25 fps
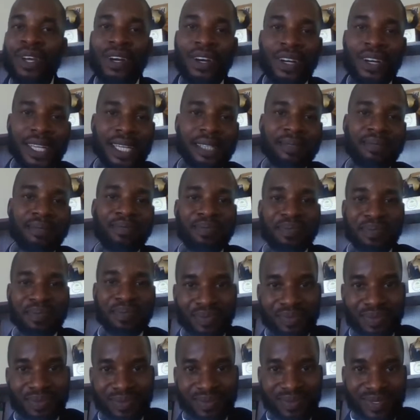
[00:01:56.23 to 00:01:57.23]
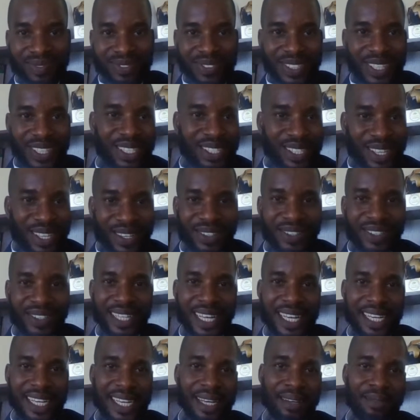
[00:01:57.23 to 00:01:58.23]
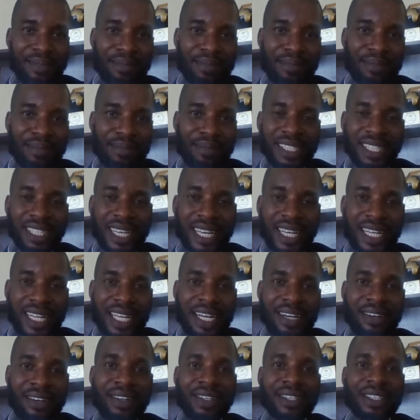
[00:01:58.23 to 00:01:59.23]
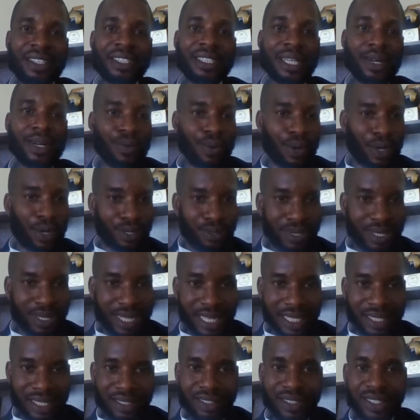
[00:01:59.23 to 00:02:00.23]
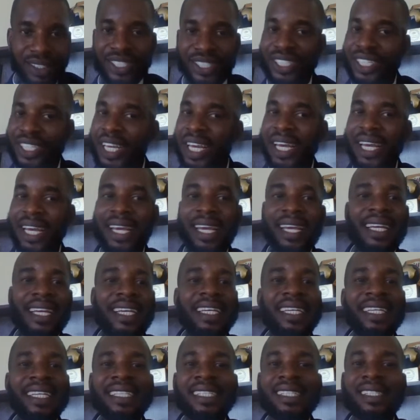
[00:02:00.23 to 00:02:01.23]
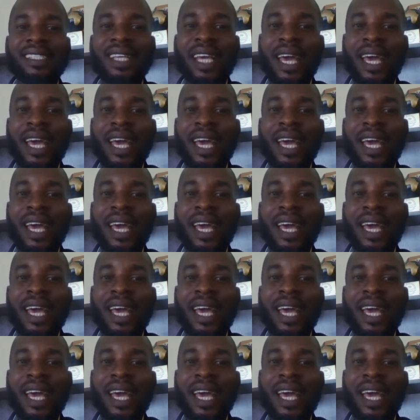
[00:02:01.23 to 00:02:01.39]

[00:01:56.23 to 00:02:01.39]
Okay, so like I mentioned earlier on, that what you get to share is